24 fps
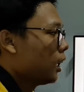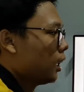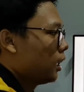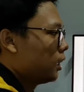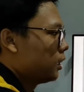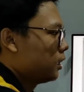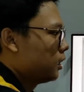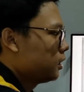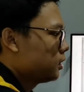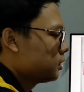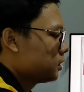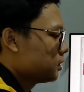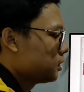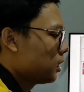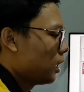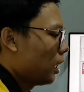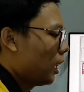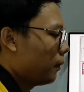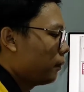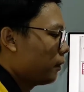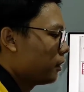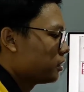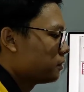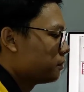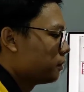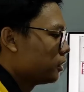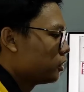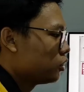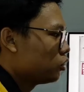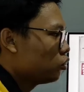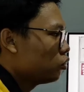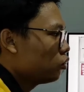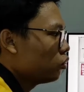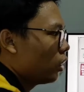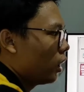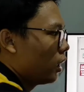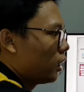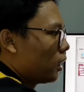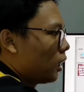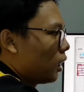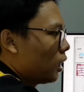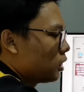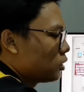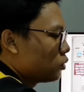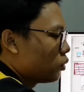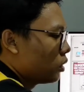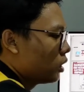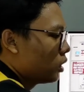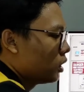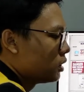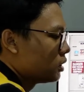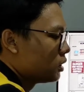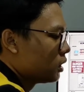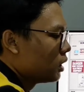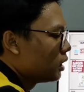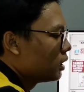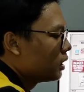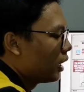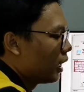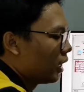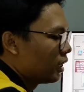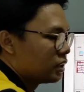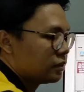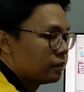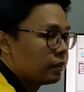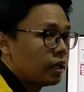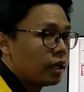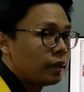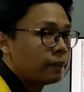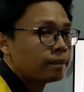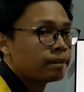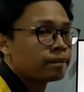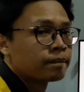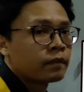and this is the MSB2, and the last one is the ESB.